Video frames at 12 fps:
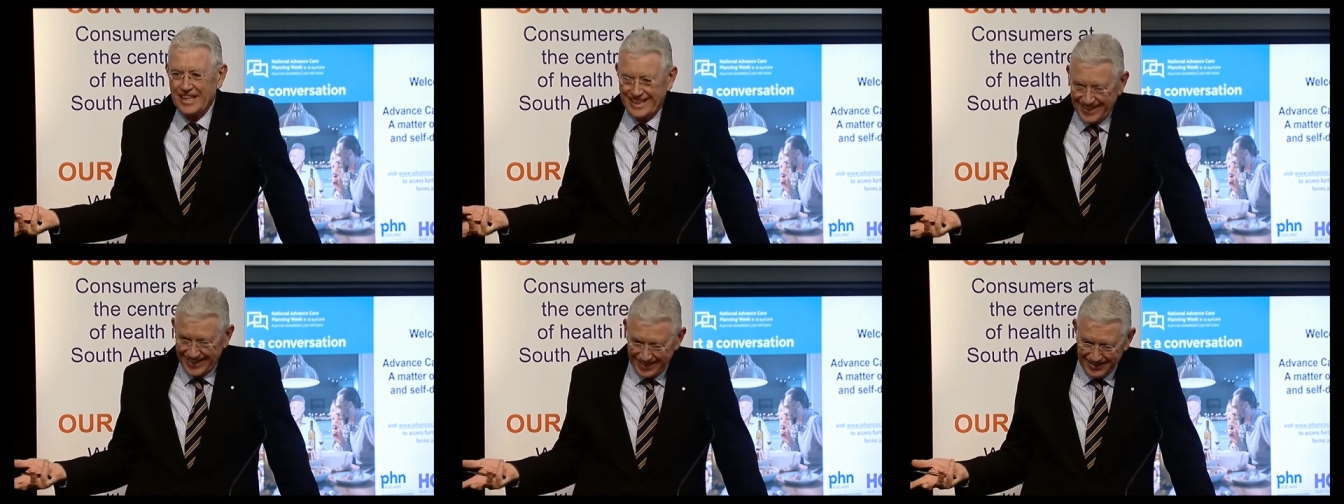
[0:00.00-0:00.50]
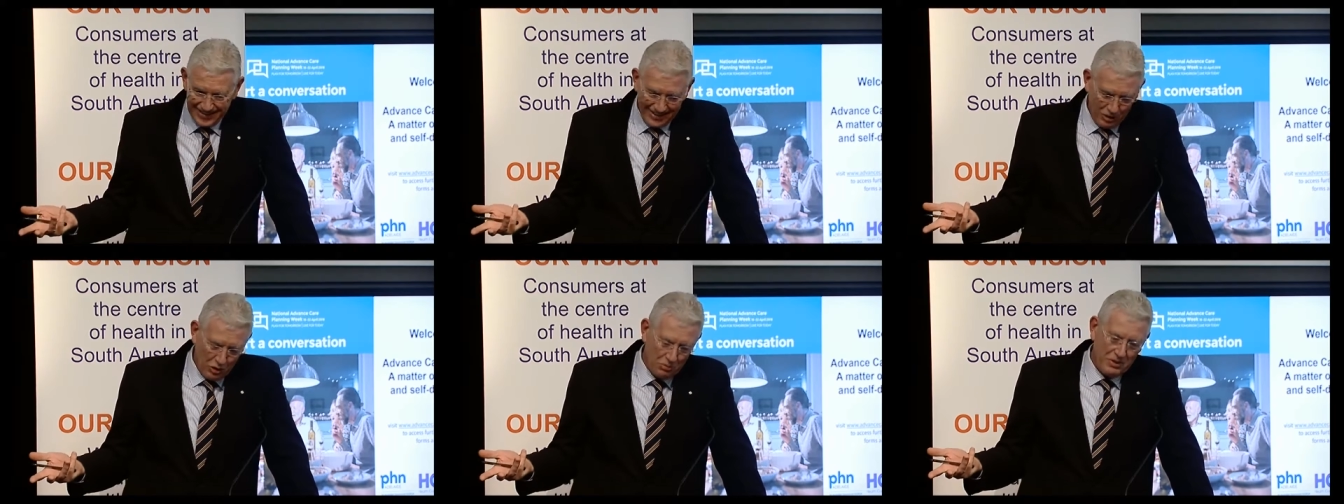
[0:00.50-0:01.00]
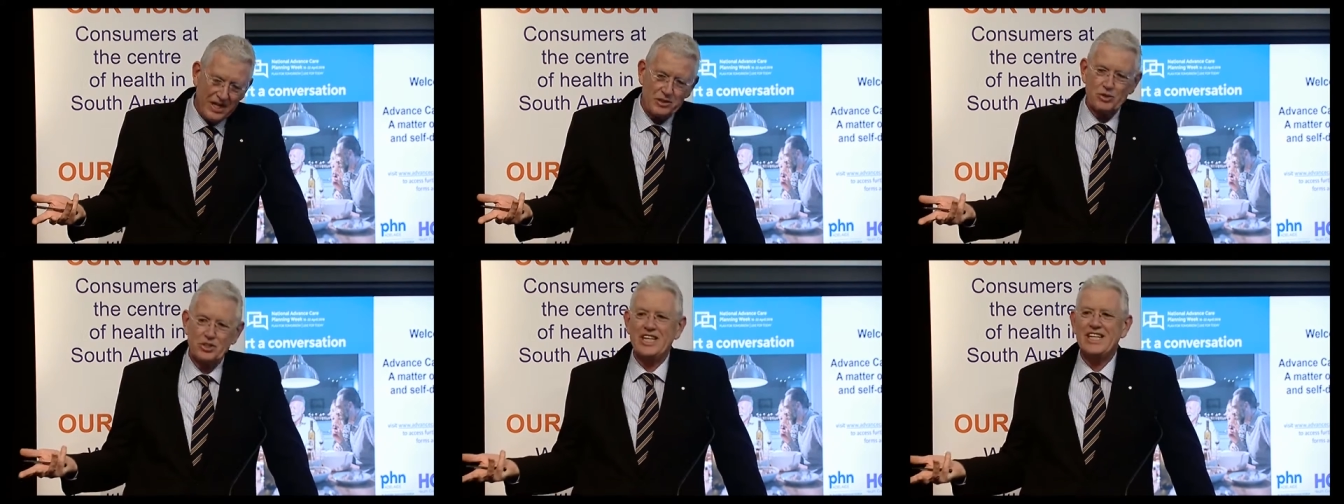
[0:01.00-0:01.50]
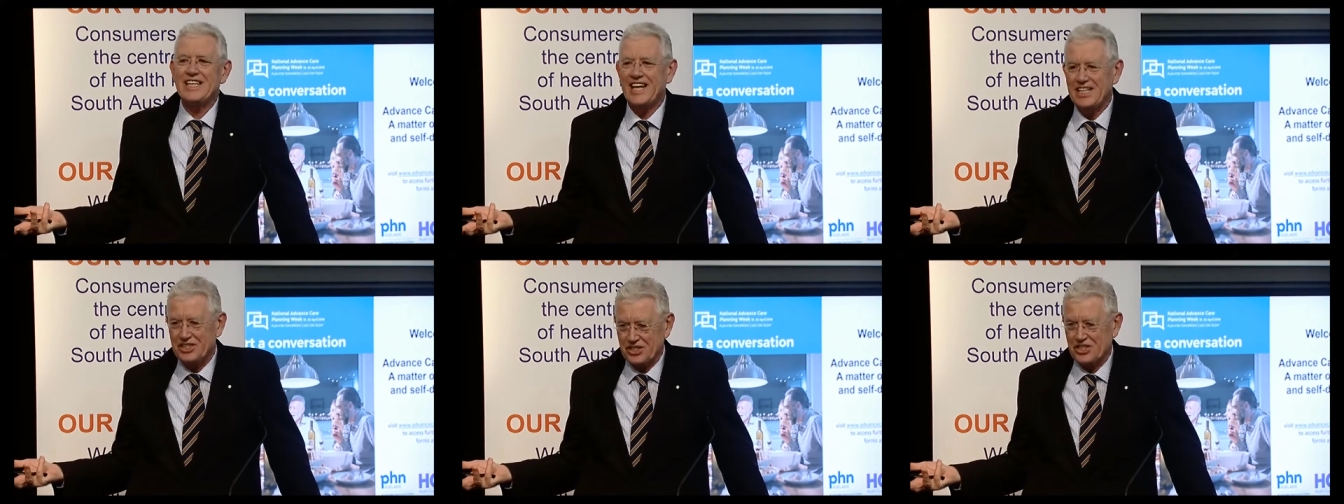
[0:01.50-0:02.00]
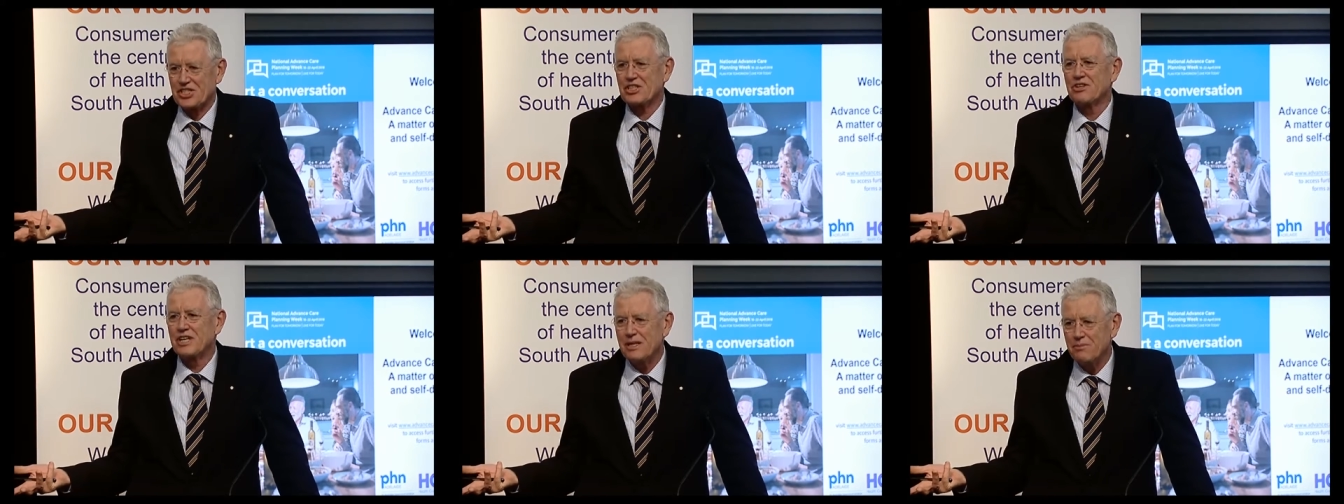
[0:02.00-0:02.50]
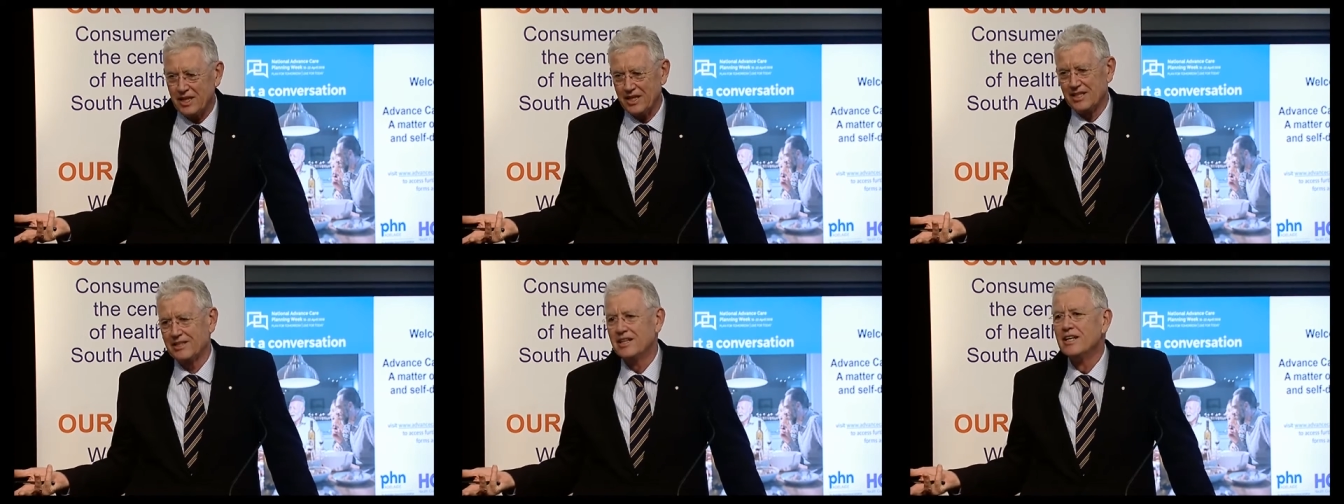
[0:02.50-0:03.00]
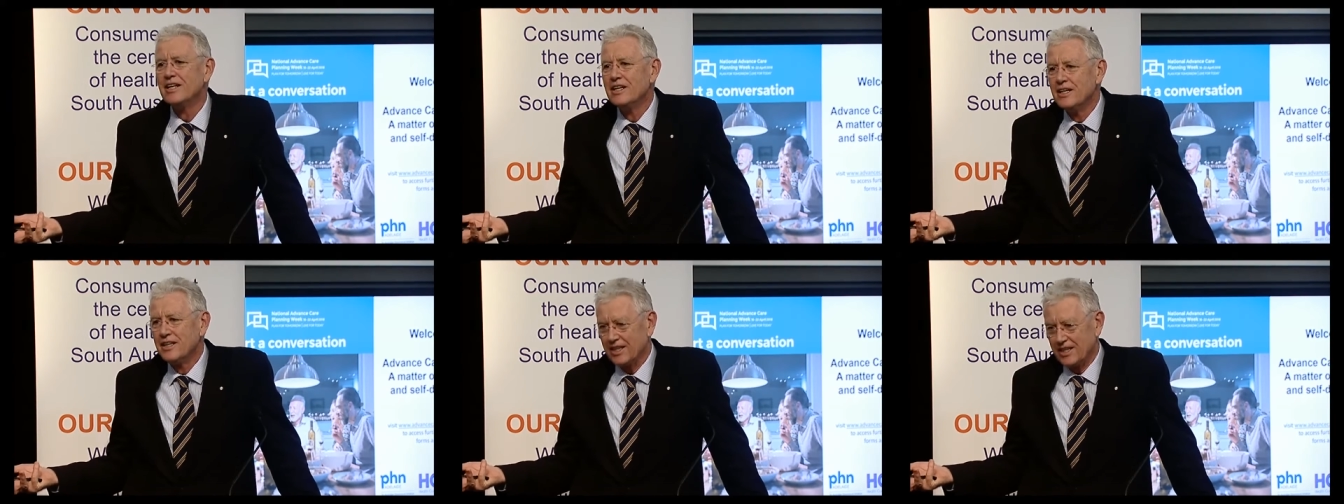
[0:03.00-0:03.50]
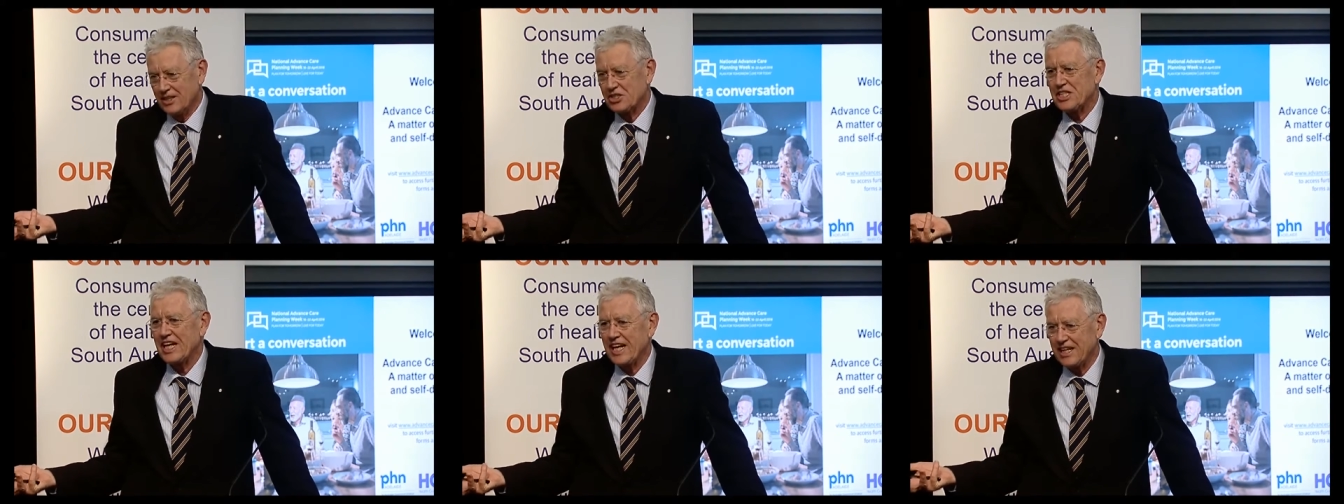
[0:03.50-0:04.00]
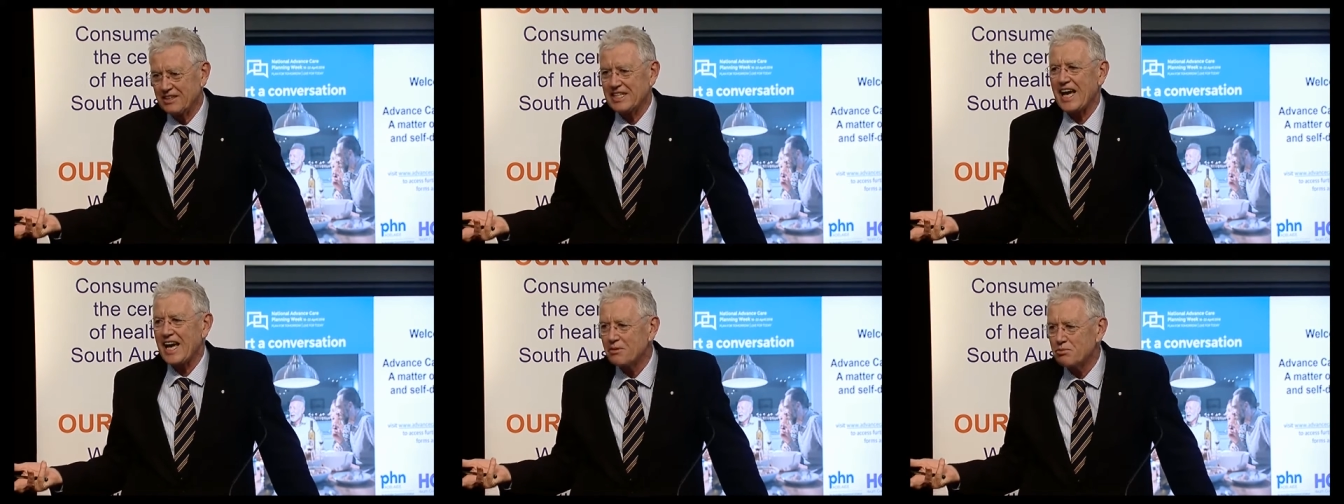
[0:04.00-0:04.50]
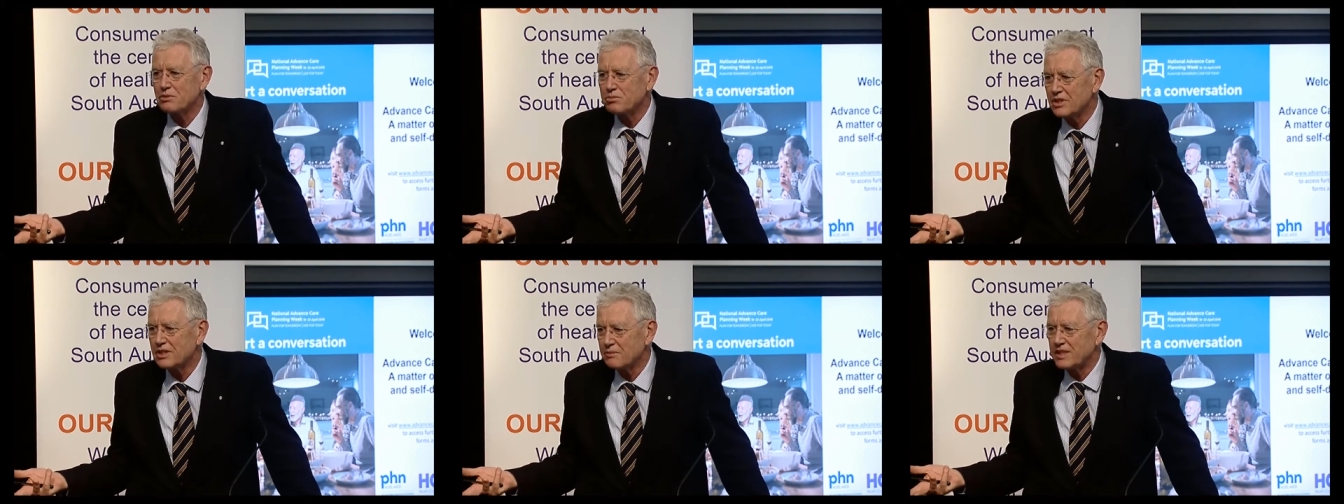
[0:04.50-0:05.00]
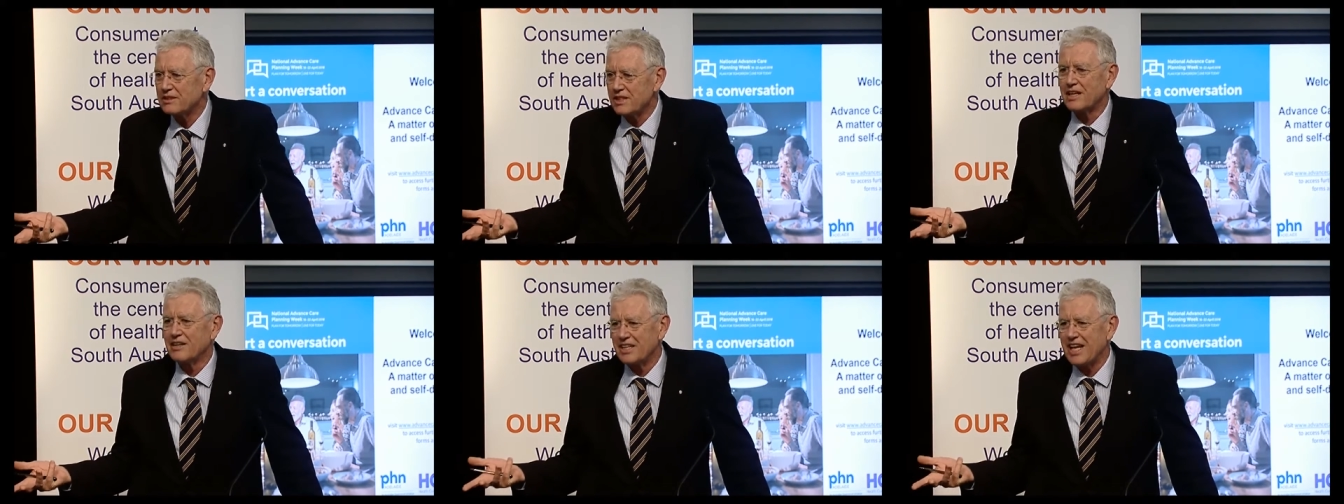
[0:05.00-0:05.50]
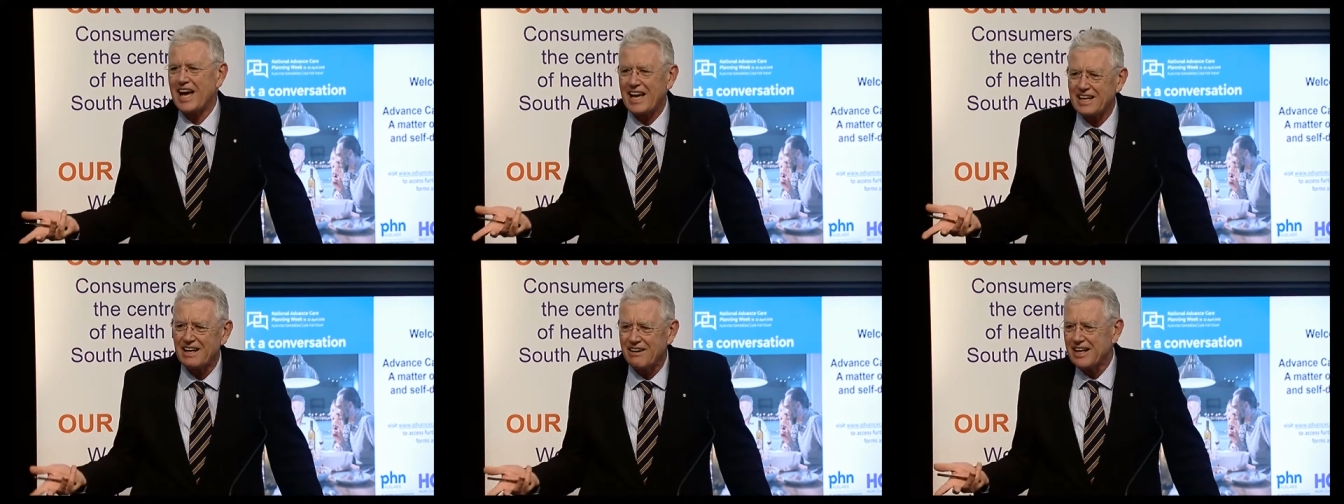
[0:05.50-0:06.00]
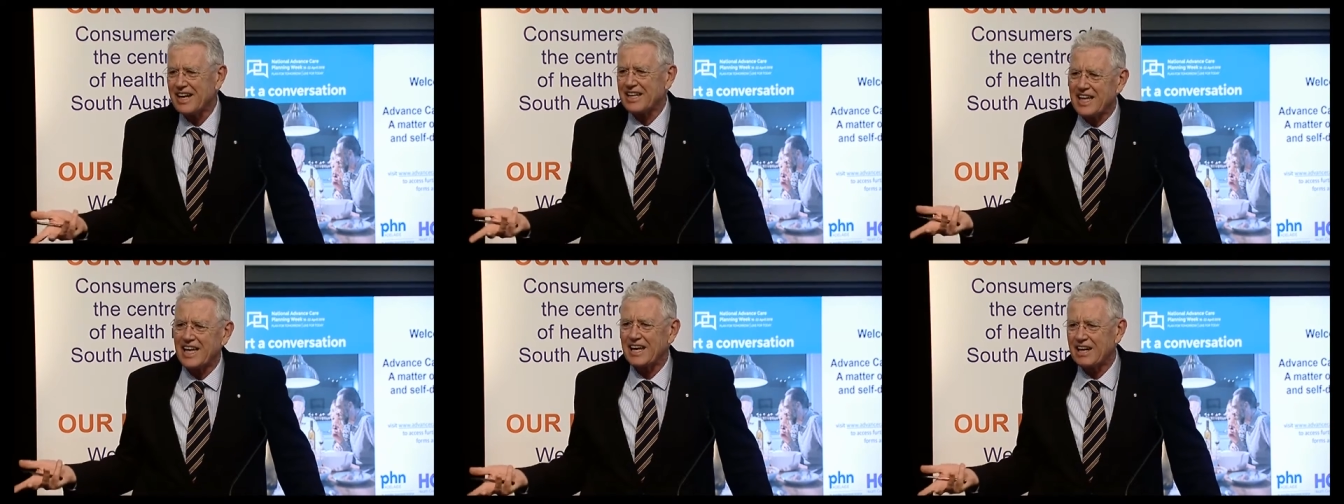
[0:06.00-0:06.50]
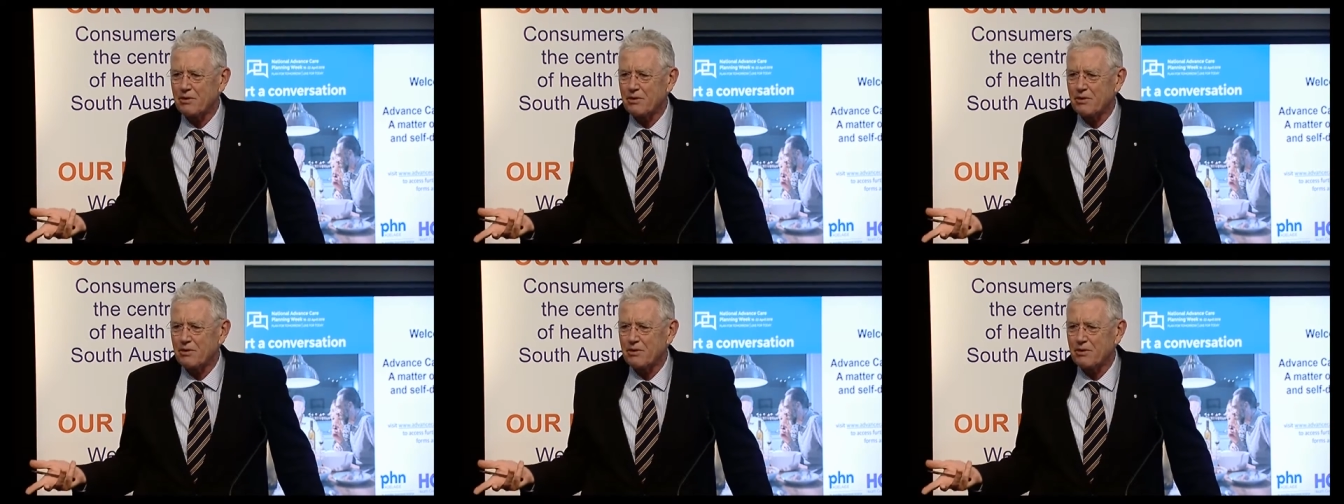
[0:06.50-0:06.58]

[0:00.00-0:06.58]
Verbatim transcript: You know, a hormonal teenager screaming and, you know, saying, Dad would want to be, you know, no, no, I don't care.